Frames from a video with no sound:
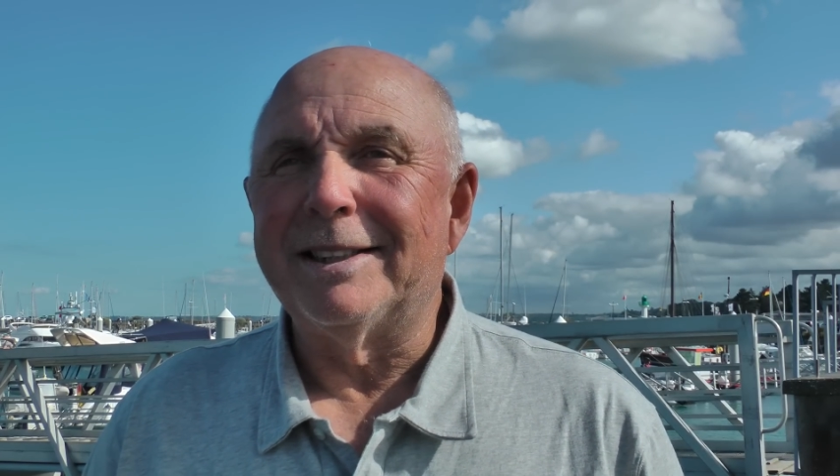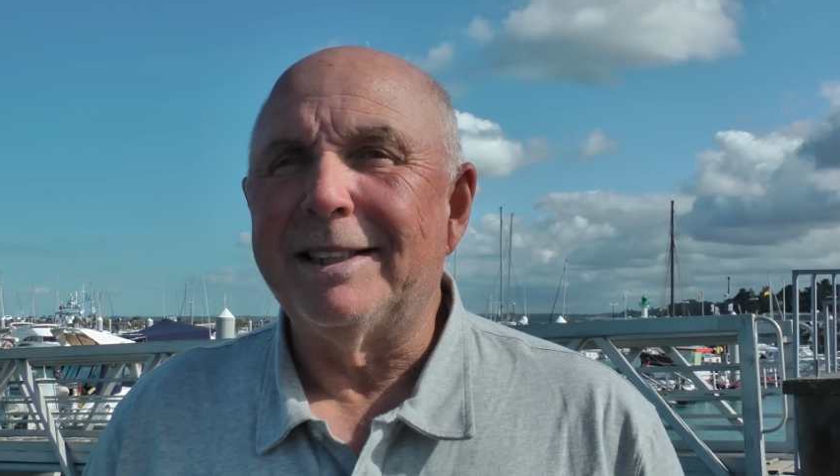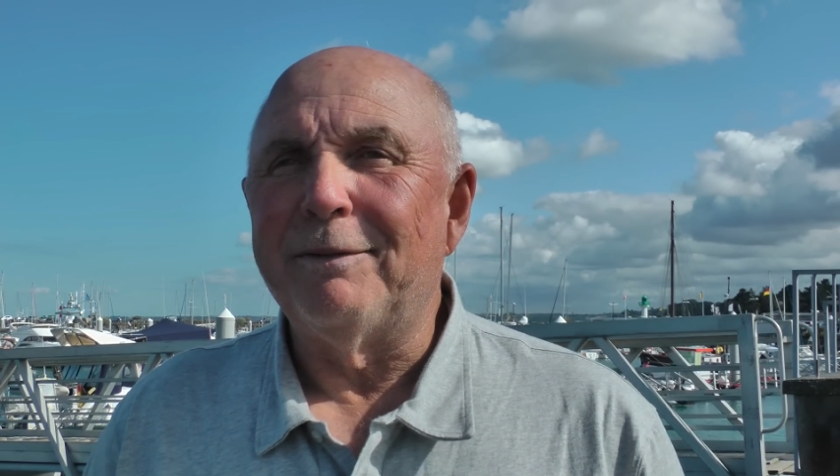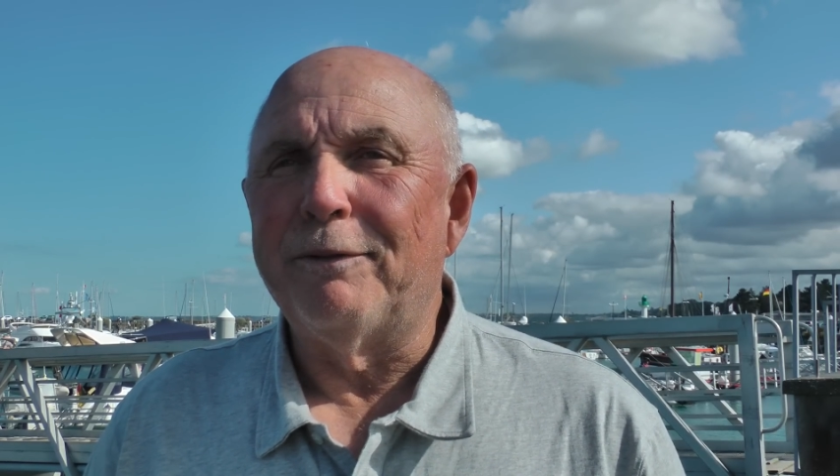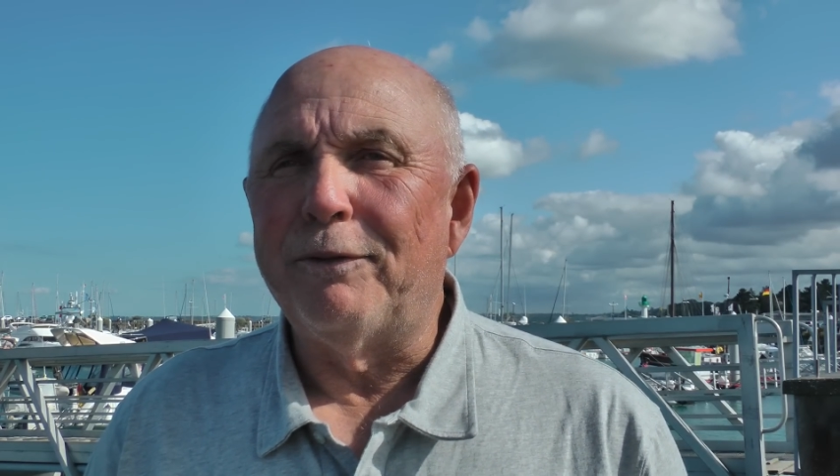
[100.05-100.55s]

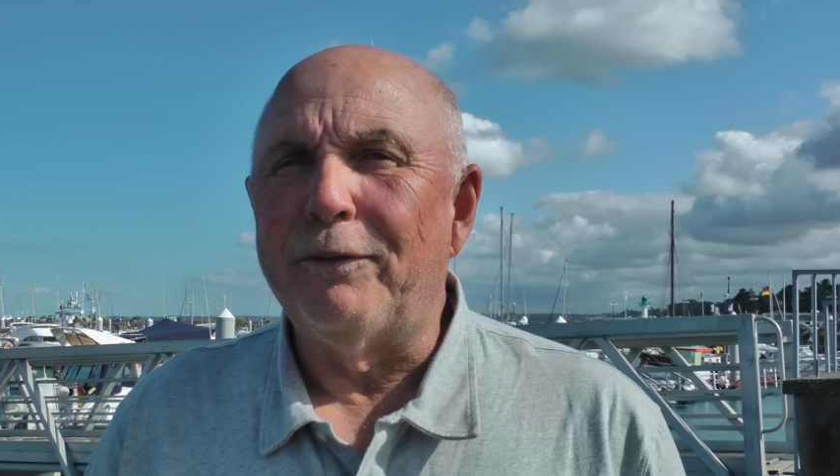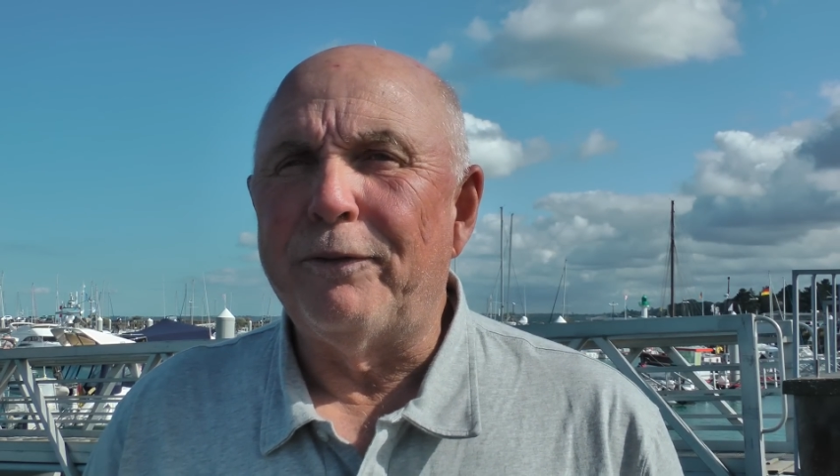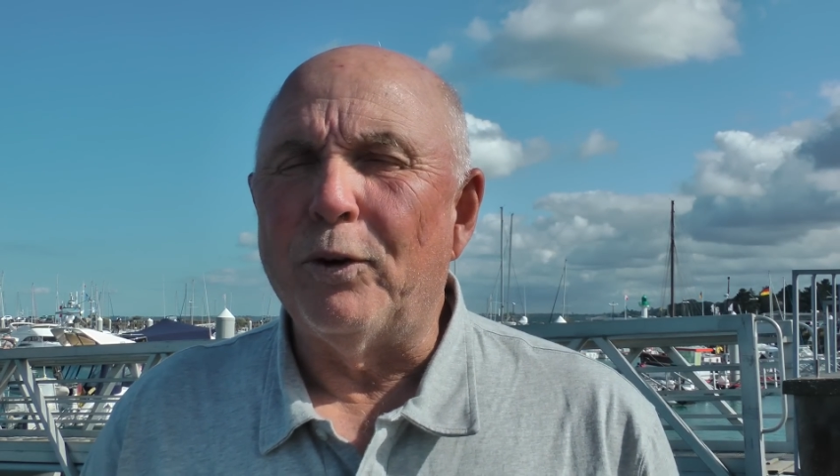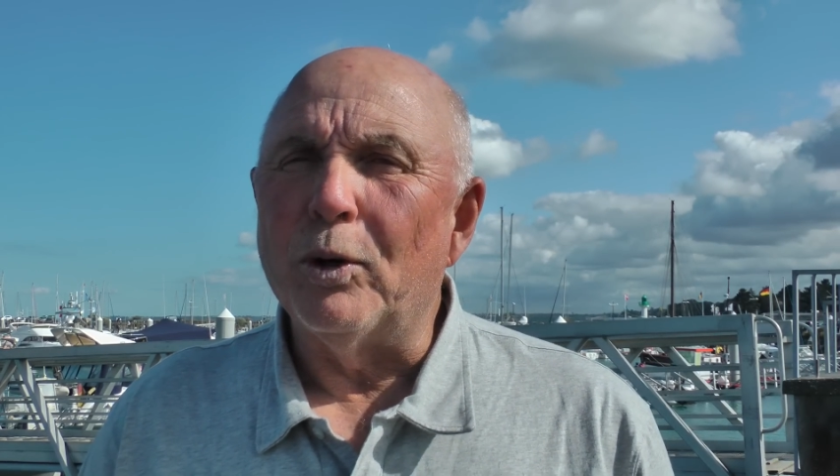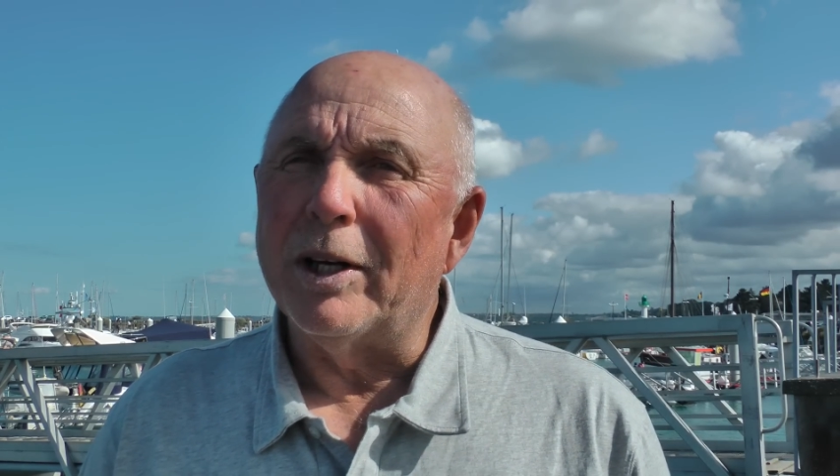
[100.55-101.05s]
She'd
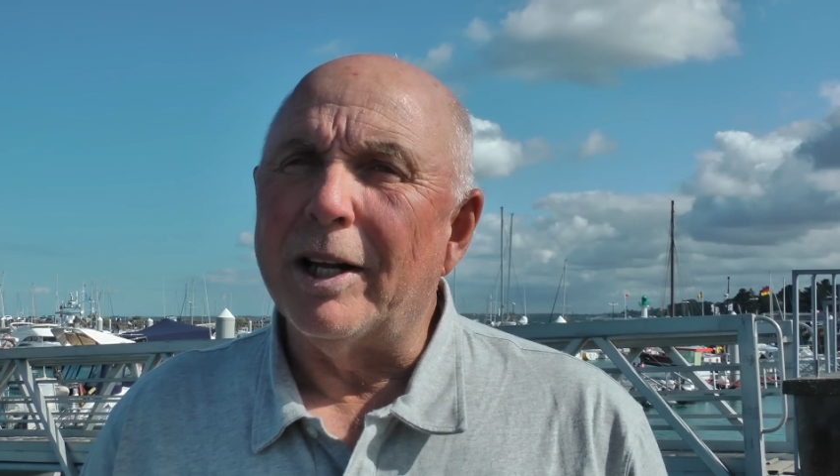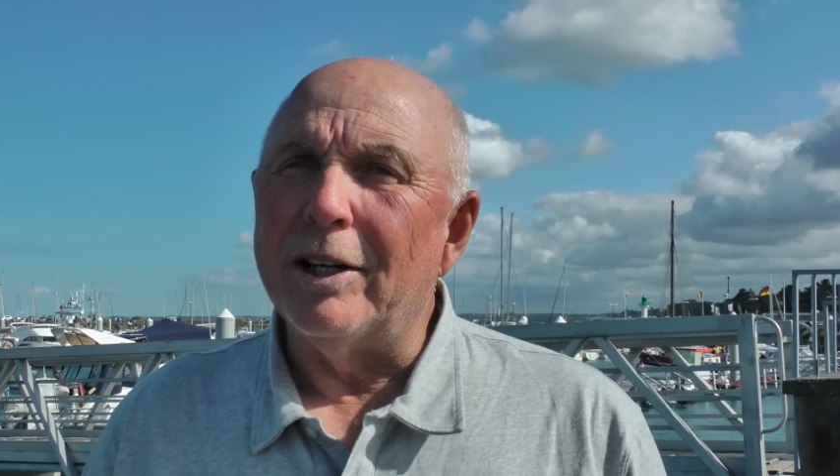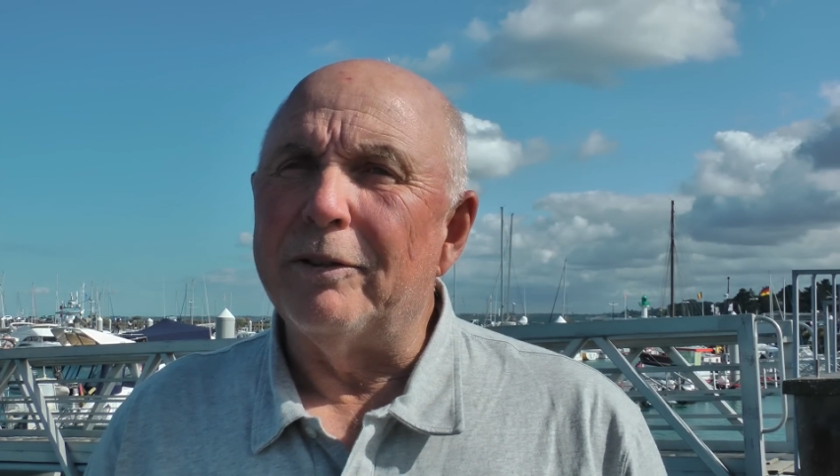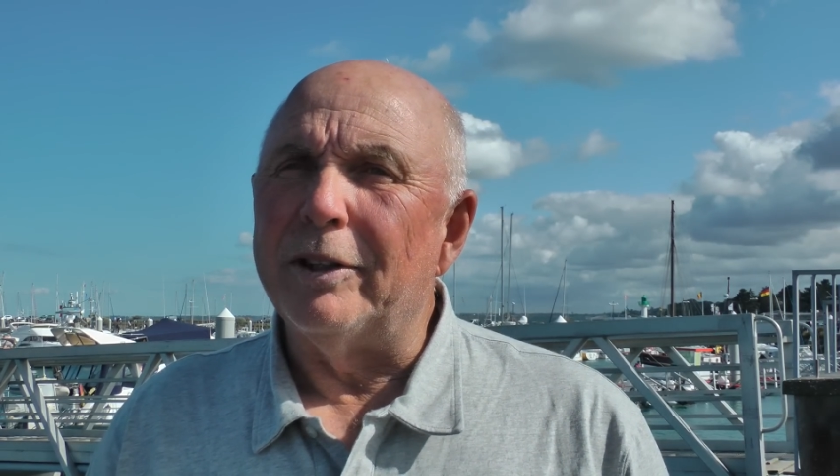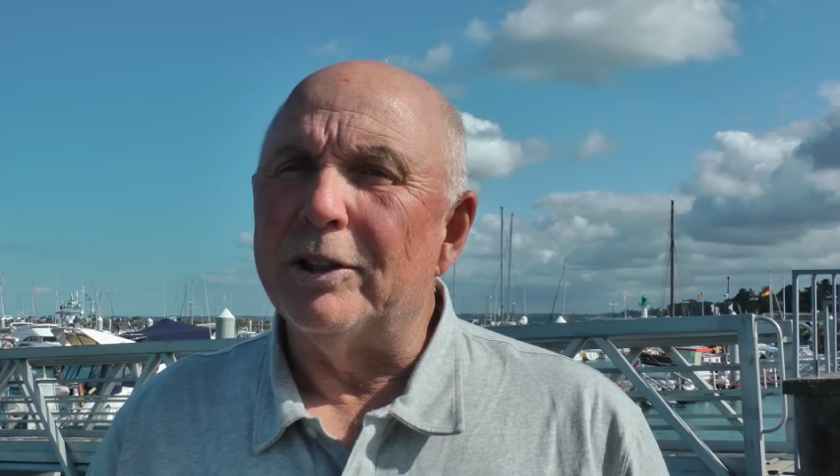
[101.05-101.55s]
fallen
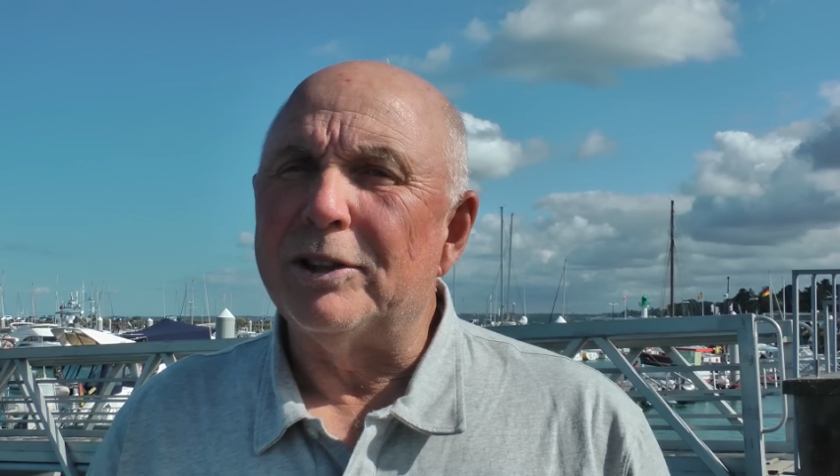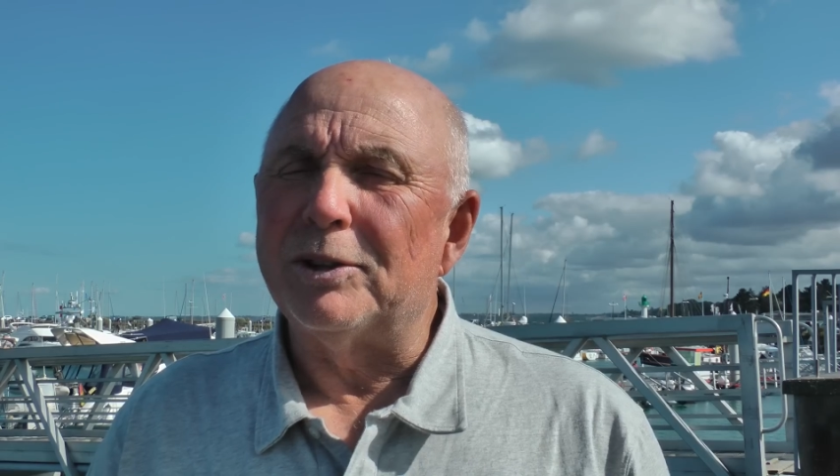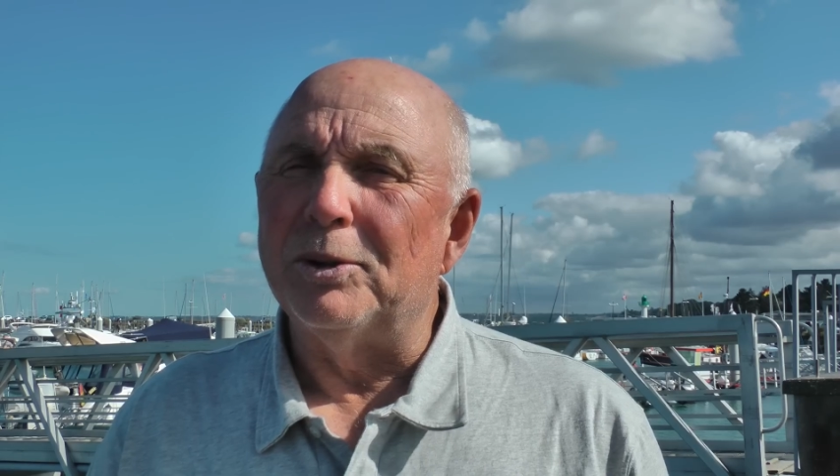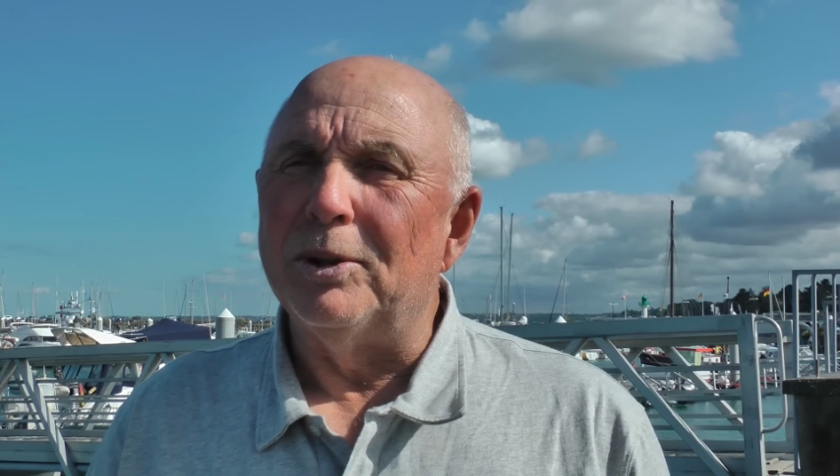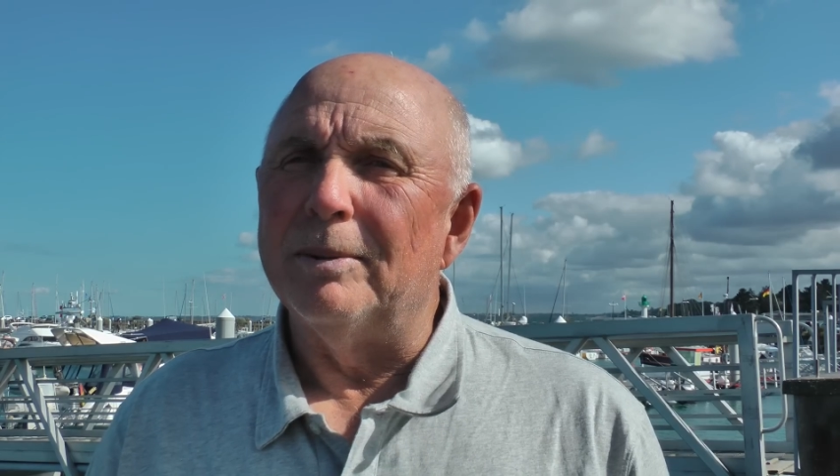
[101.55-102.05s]
over in a
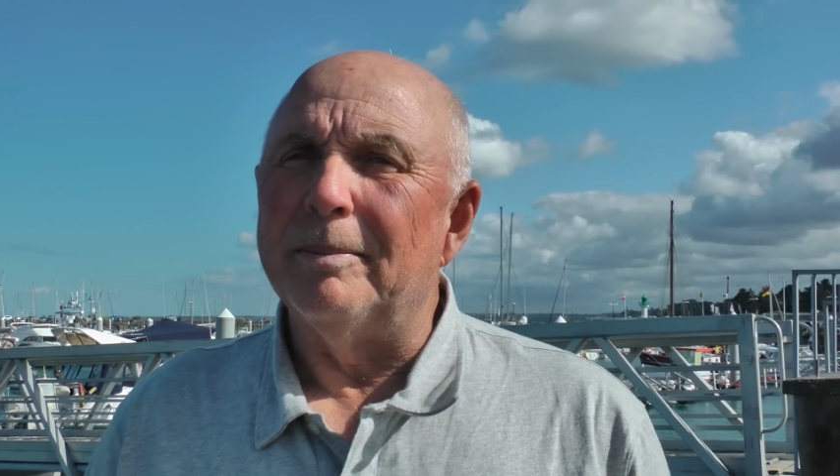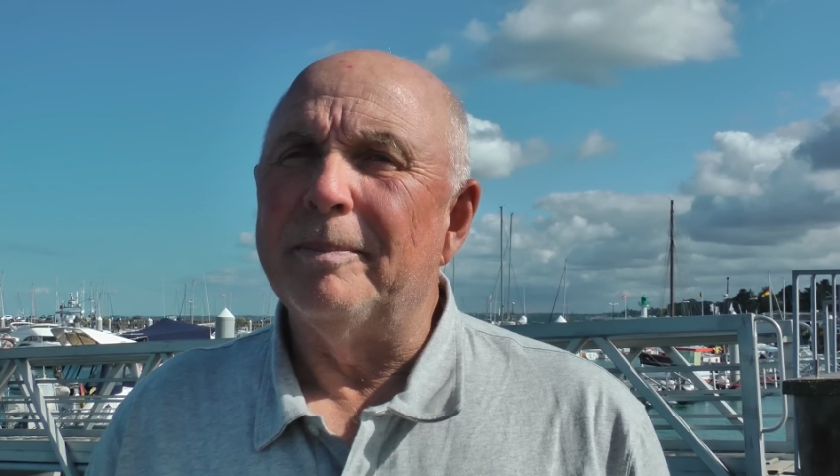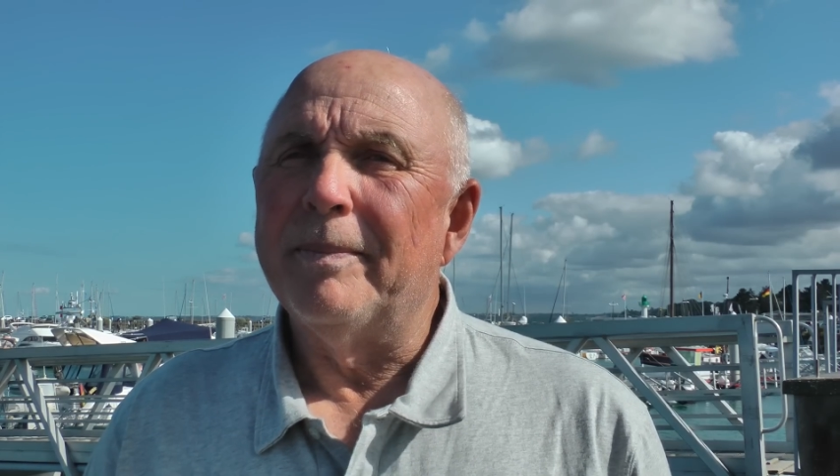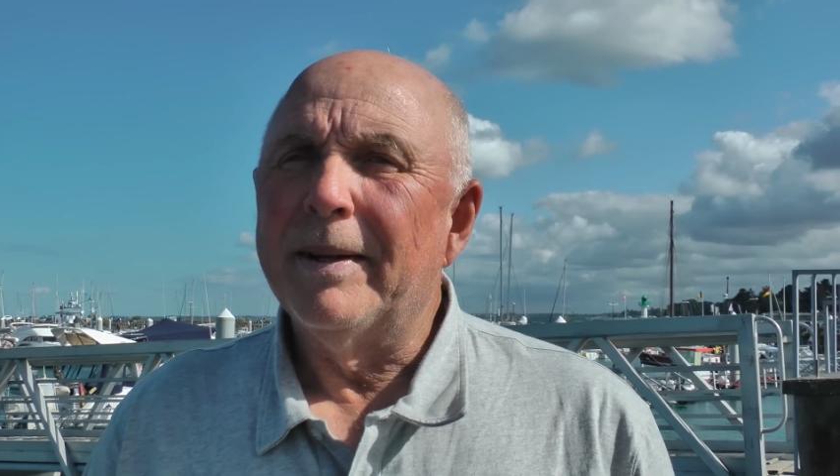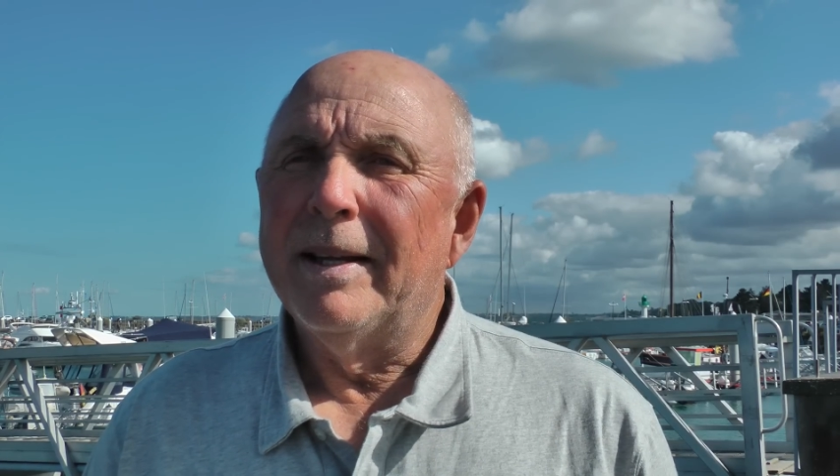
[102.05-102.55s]

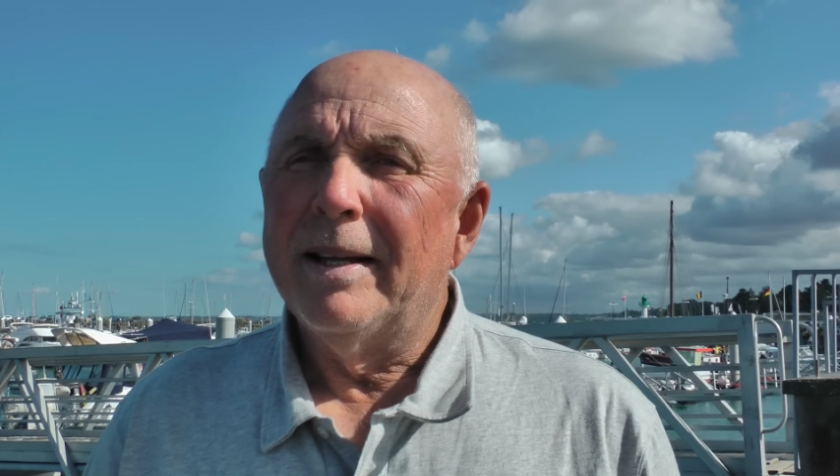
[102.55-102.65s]
storm